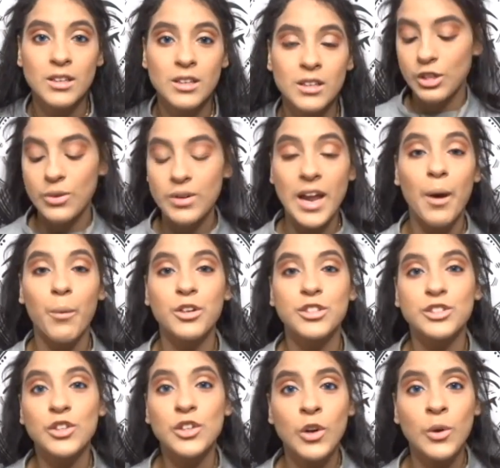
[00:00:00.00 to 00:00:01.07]
So now we're just
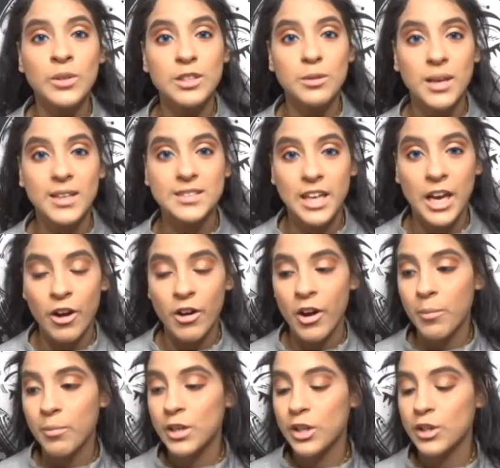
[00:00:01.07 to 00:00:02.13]
going to go into mascara.
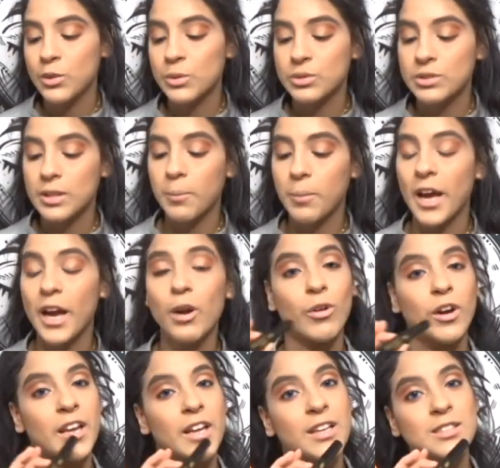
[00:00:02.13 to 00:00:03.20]
I'm going to use the Black
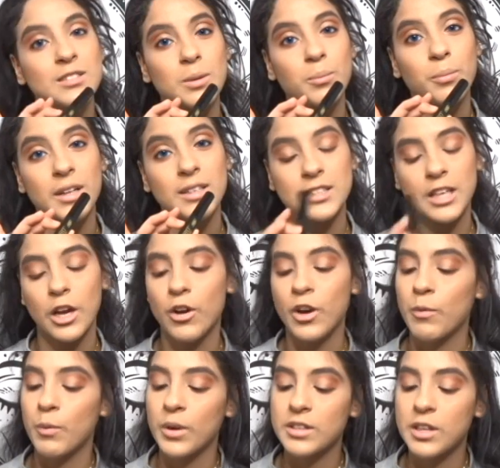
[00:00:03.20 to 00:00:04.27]
Radiance mascara,
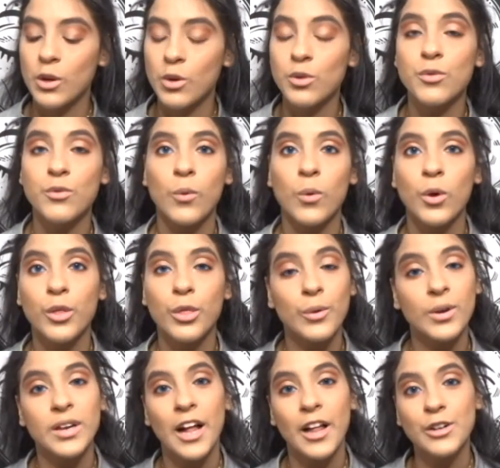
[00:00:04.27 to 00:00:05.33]
retailed for
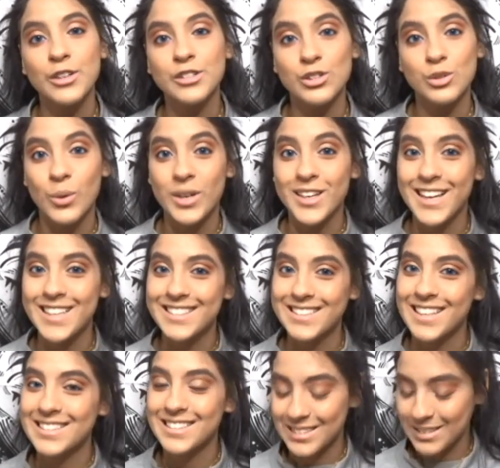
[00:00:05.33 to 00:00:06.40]

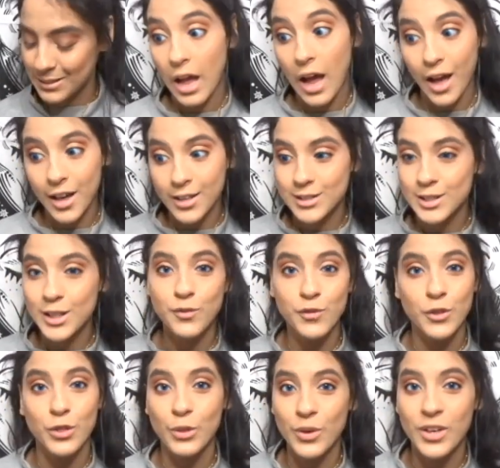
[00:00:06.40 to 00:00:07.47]
$3.29. Honestly, for
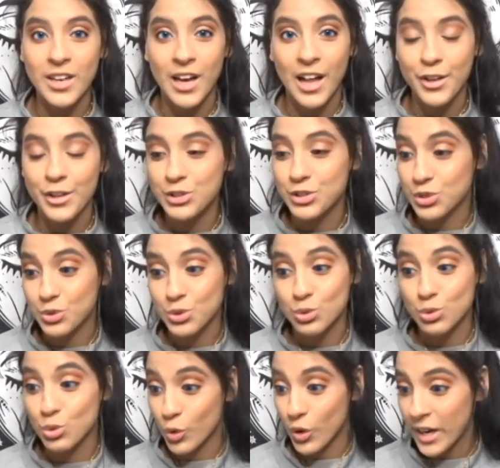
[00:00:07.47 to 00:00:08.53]
$3, this is
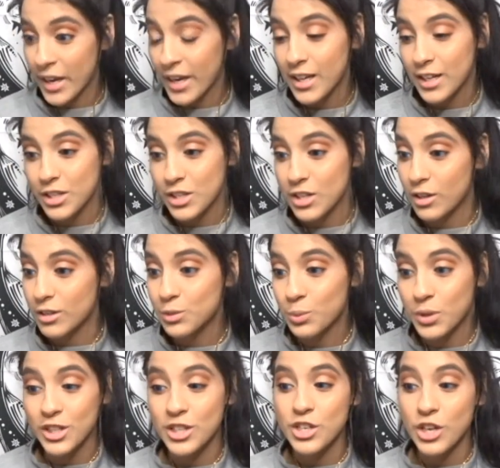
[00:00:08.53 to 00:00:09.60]
great. It does what
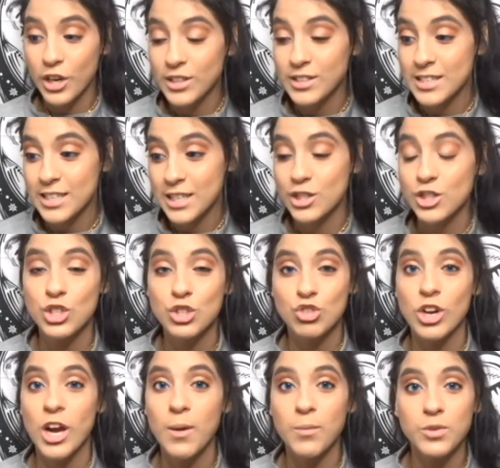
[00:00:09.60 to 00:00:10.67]
it does. It gets the
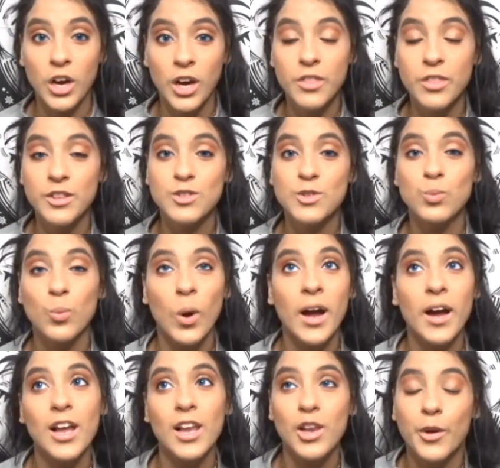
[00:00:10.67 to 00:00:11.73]
job done. This is why
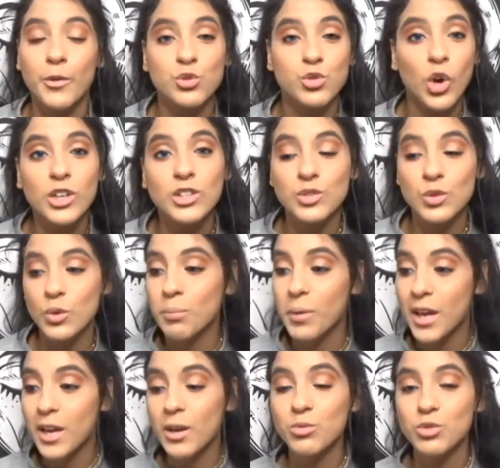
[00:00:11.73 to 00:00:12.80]
I love drugstore
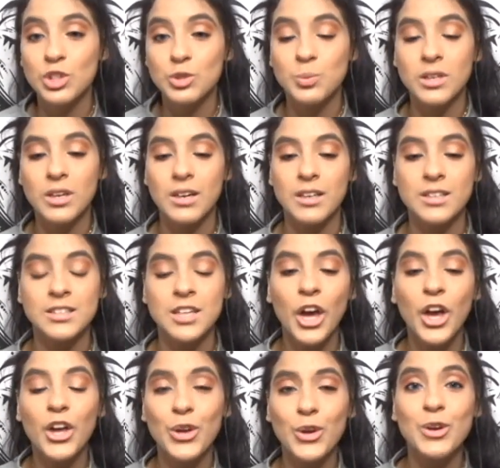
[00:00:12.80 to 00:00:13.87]
makeup, just because
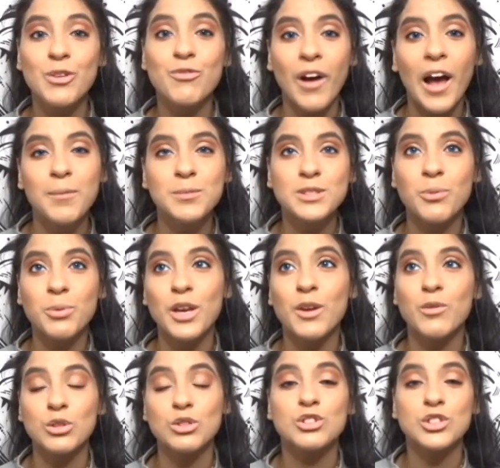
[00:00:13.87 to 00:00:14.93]
you can find something
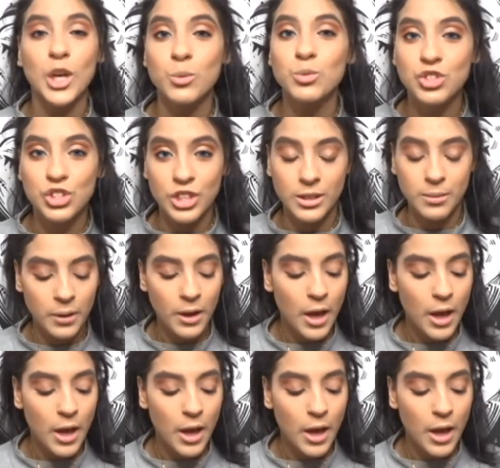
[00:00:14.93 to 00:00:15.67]
for so cheap.